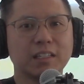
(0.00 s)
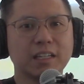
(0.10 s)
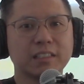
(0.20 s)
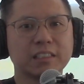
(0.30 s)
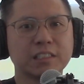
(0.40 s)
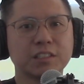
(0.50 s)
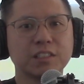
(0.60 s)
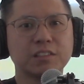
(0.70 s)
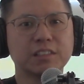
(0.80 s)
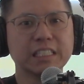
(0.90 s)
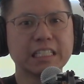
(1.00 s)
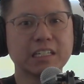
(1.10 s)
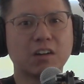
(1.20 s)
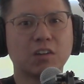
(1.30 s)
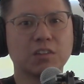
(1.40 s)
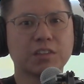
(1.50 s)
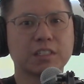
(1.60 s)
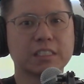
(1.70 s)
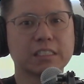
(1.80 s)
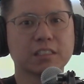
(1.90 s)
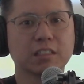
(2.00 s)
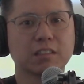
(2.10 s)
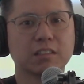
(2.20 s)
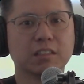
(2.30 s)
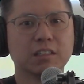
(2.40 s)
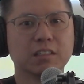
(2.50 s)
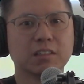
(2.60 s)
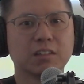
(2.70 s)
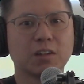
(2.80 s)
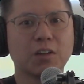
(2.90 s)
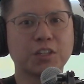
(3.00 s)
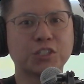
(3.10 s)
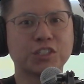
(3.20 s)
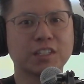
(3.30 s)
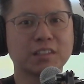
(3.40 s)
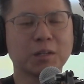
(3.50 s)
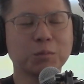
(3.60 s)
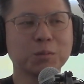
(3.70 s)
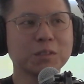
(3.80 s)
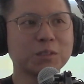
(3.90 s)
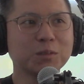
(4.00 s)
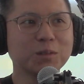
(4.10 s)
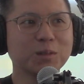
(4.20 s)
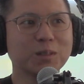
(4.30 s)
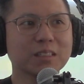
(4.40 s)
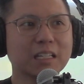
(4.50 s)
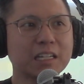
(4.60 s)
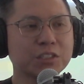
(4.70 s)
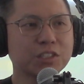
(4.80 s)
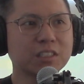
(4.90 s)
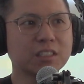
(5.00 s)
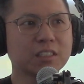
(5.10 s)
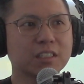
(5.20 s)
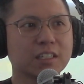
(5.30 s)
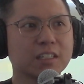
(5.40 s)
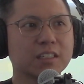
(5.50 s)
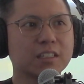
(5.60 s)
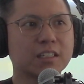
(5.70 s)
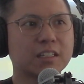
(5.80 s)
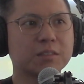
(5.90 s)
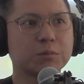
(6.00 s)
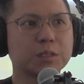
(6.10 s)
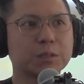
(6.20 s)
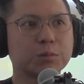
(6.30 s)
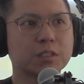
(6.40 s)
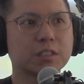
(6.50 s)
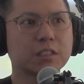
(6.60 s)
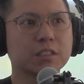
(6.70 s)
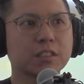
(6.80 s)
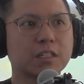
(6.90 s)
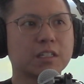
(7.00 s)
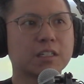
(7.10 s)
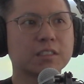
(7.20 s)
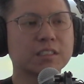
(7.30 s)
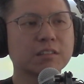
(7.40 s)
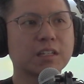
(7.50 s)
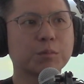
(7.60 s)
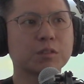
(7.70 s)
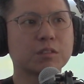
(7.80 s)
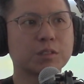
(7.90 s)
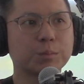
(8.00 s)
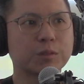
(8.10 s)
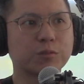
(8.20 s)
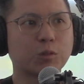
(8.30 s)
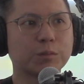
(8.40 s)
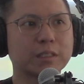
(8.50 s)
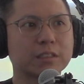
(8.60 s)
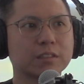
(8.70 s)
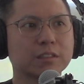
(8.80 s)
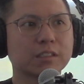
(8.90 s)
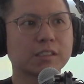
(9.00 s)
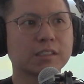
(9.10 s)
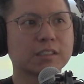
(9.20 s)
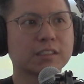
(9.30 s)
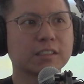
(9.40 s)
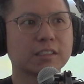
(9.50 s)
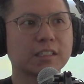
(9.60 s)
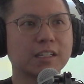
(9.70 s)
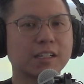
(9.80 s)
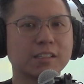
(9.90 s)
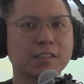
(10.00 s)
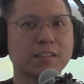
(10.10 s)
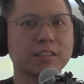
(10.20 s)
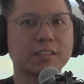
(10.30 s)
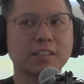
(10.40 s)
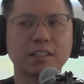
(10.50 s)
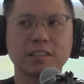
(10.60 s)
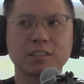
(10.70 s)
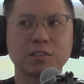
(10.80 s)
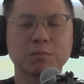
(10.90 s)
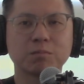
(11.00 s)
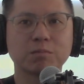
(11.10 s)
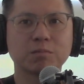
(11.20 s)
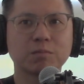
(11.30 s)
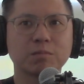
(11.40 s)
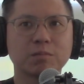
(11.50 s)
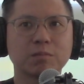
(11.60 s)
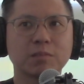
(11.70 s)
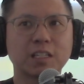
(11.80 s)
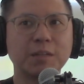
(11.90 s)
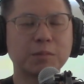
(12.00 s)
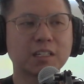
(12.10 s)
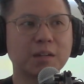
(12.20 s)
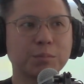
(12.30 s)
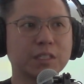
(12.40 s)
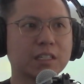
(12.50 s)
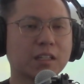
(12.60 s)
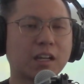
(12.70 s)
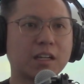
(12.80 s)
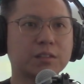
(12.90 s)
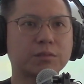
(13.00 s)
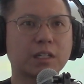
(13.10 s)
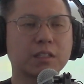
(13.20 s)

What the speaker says: Yeah, and considering all the shit that we went through last year, and we were still able to perform and s- keep the company alive.